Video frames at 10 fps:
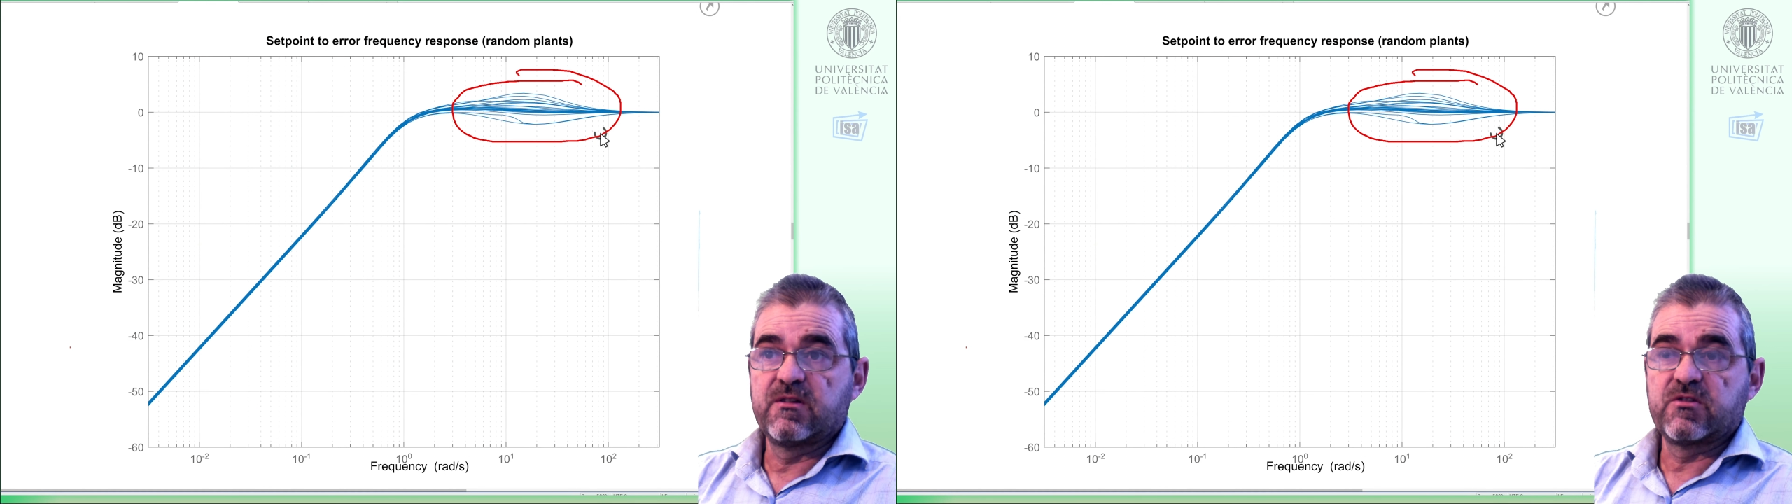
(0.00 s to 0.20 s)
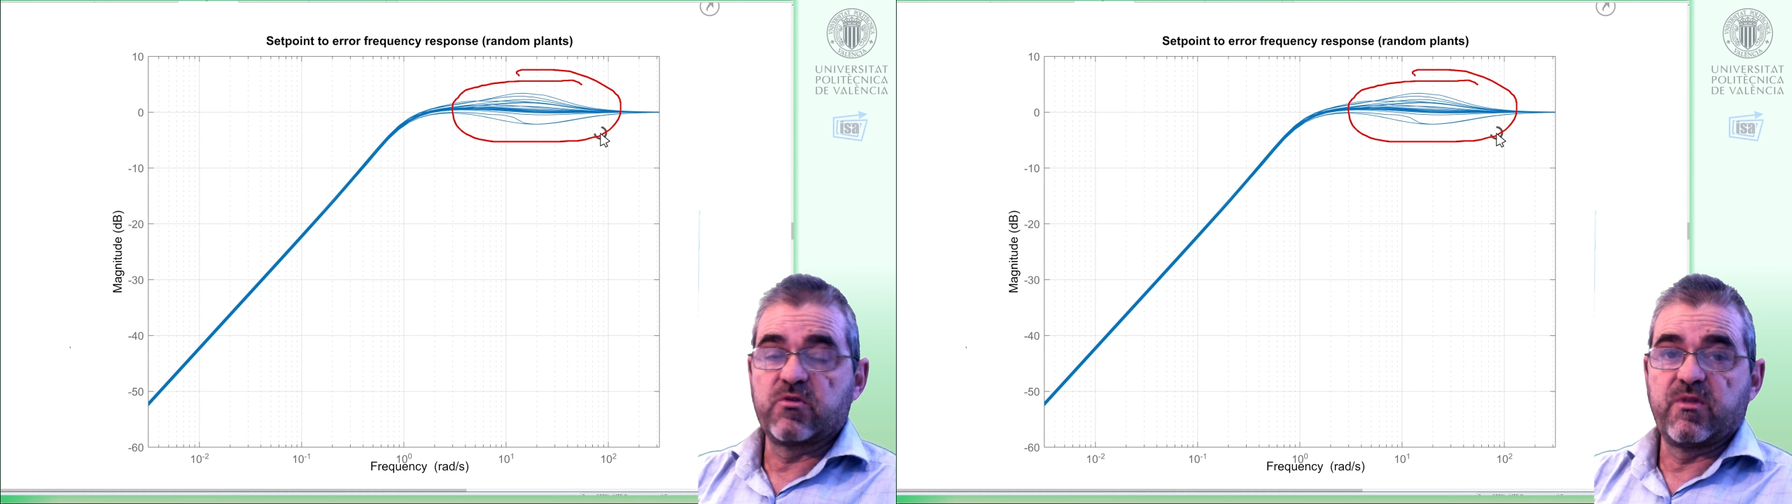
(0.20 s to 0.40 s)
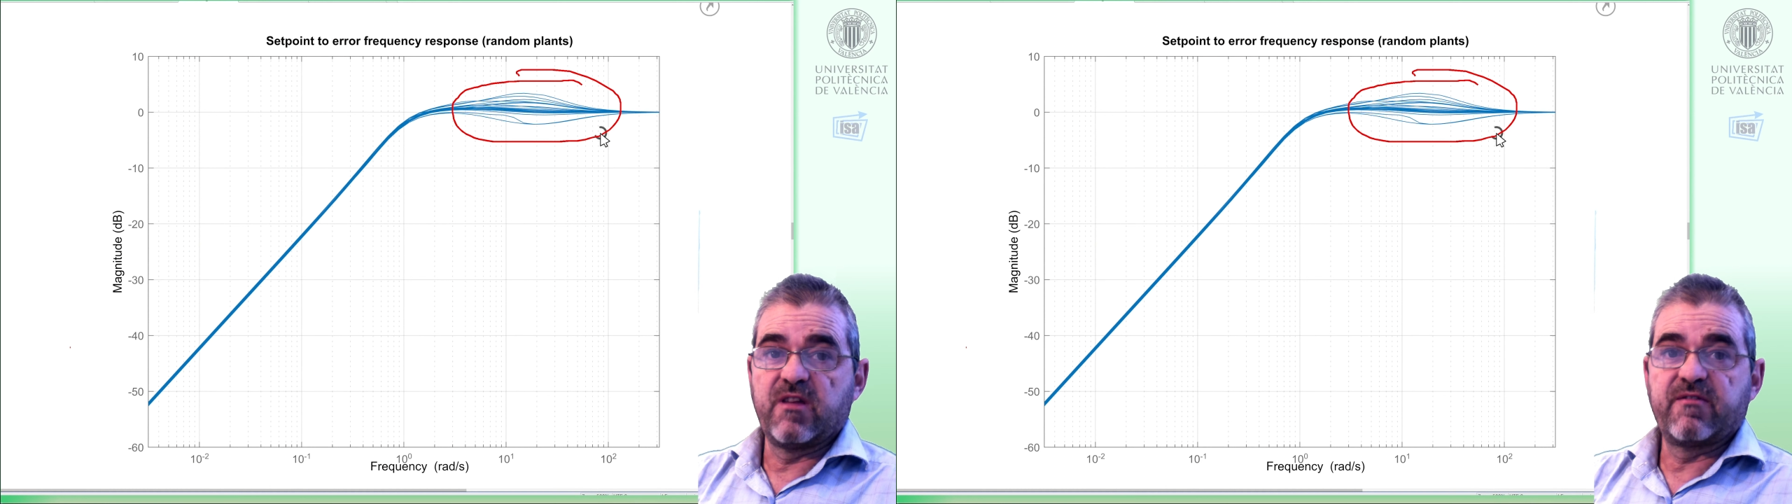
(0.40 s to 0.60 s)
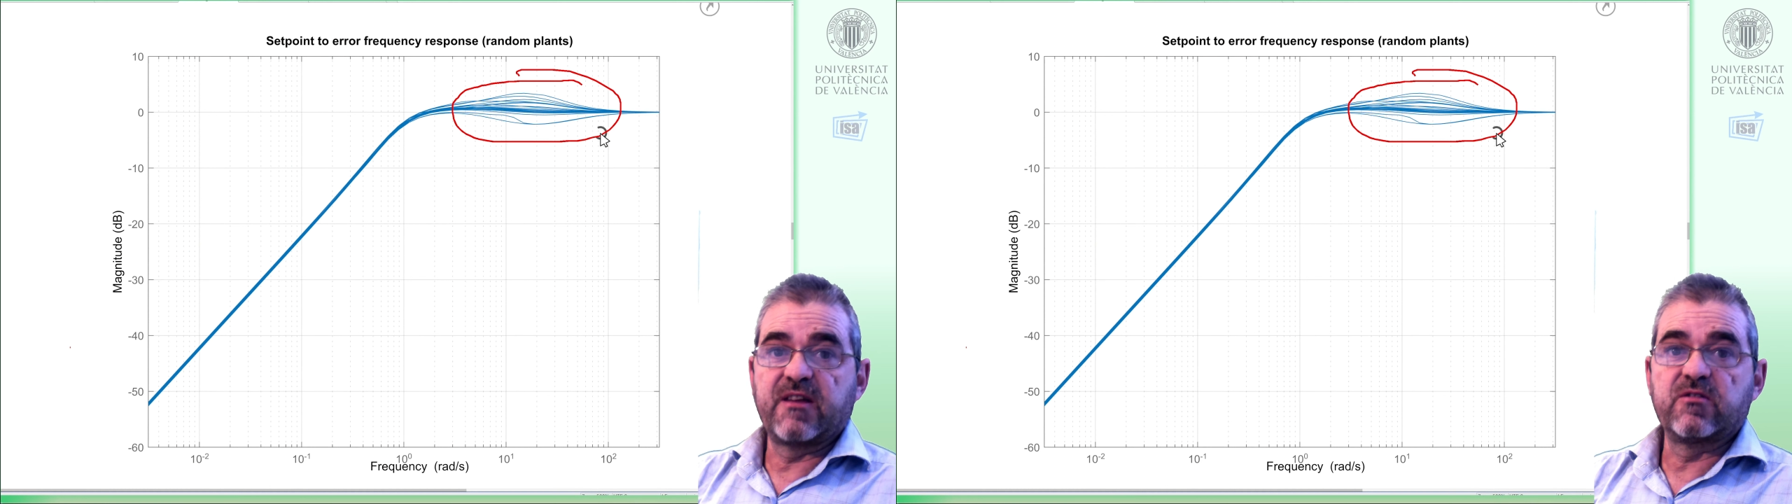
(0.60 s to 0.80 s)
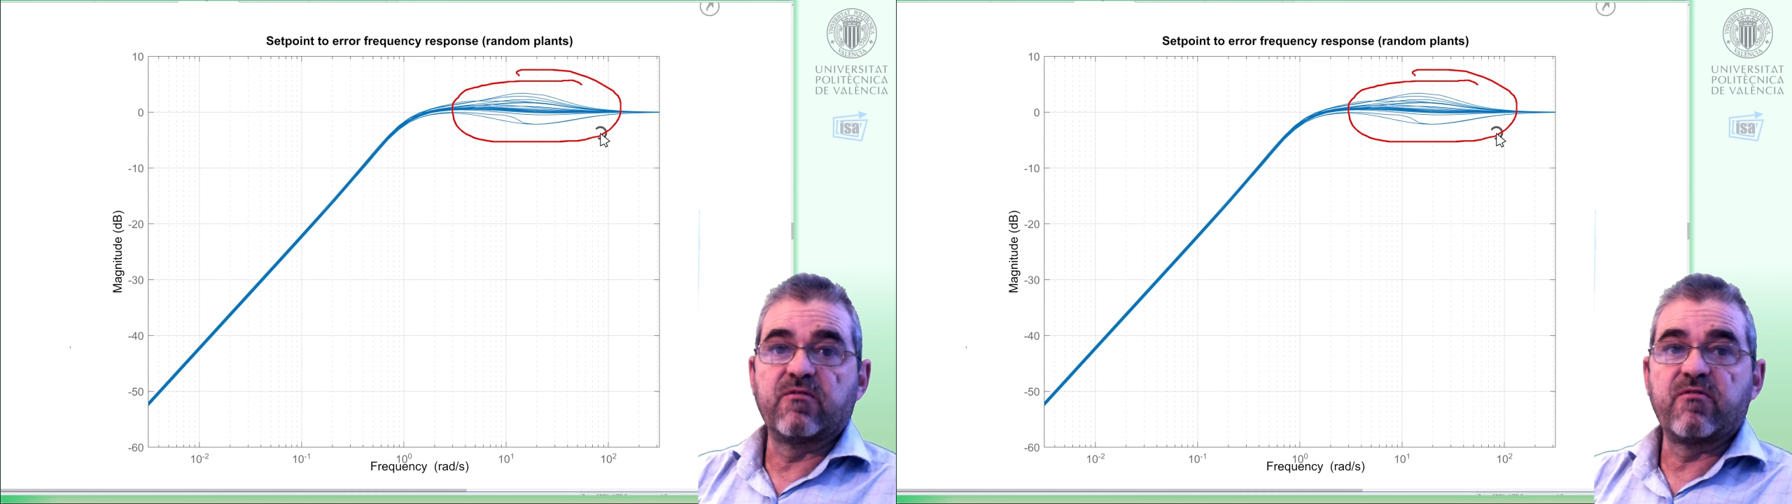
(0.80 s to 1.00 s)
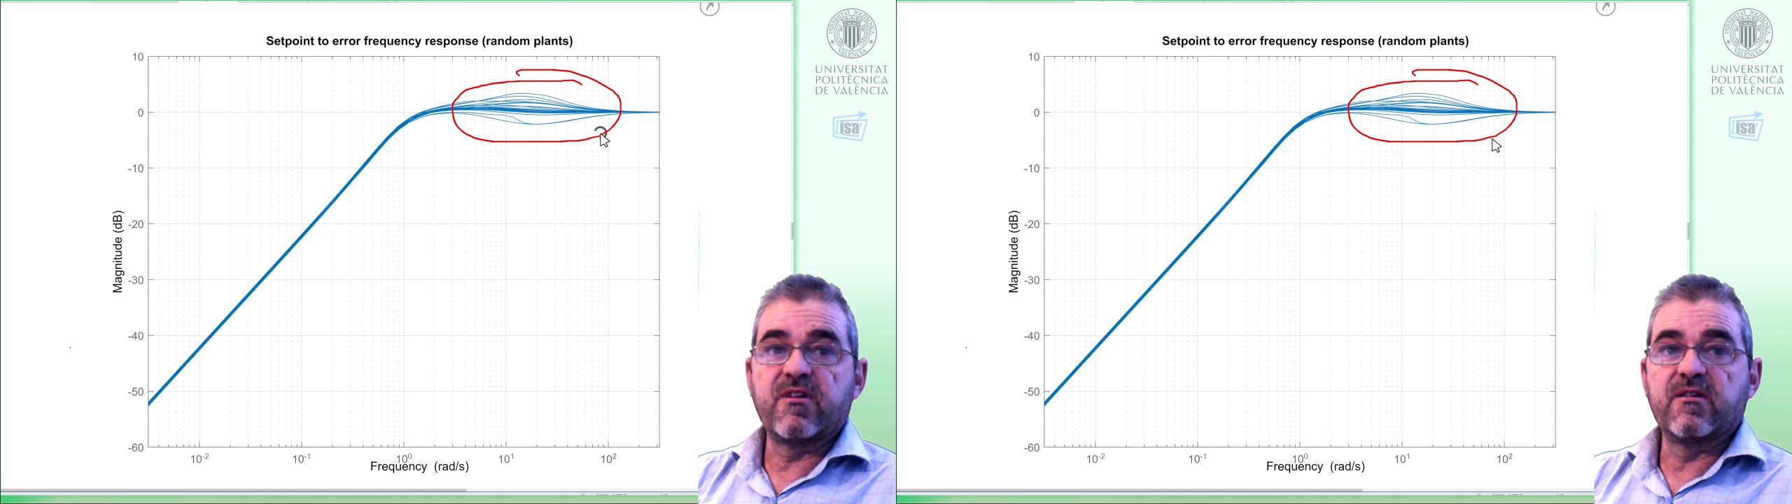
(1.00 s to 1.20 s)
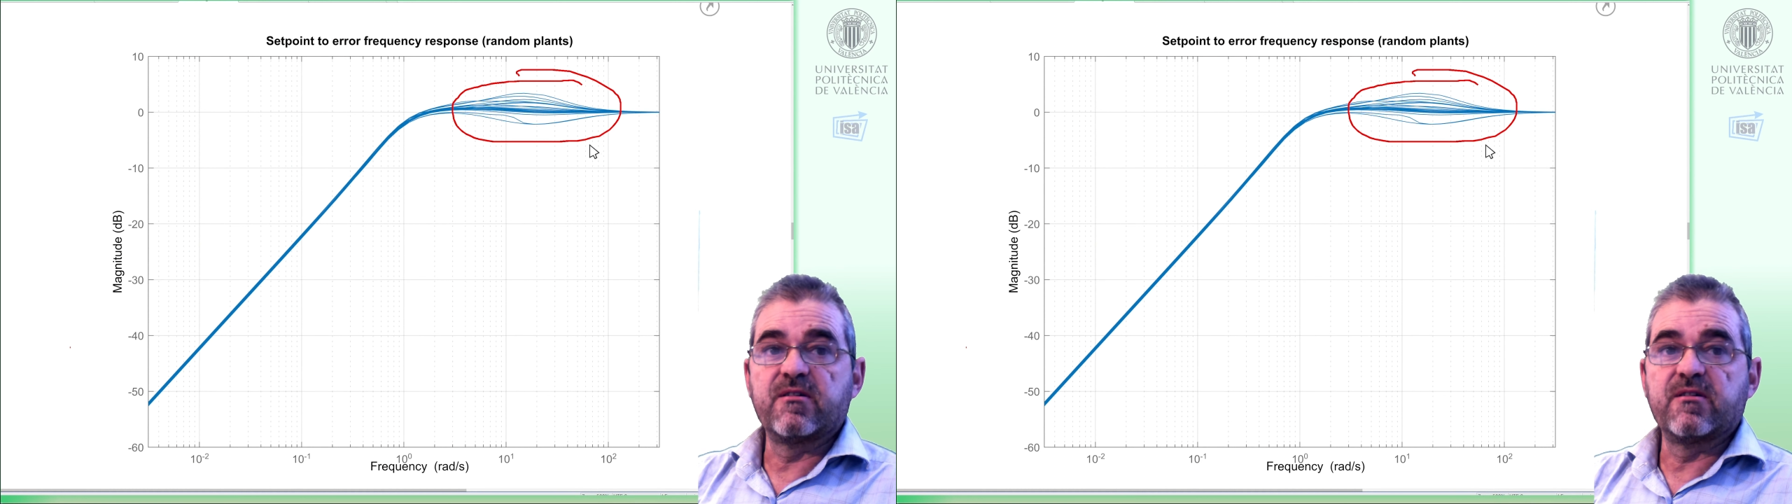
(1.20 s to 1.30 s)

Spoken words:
So the effect of the